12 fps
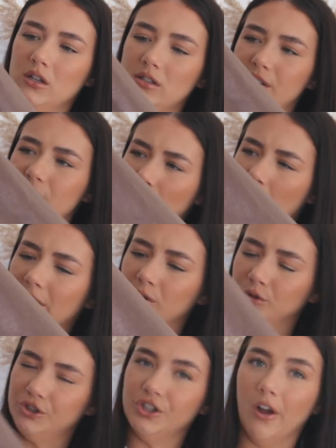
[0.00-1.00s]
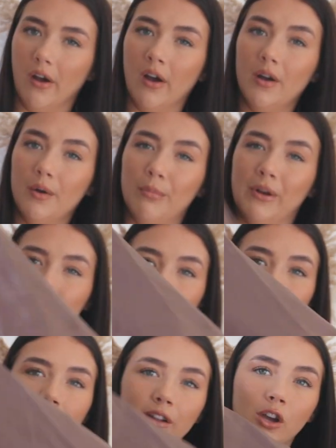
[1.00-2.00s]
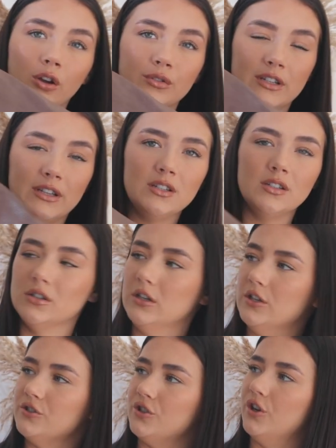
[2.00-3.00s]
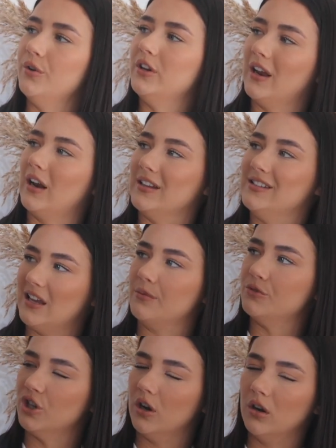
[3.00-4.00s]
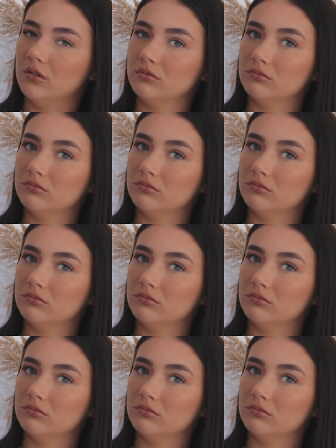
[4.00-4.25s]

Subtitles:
style shirt, but it's sort of like coated, so you only get like a denim shirt.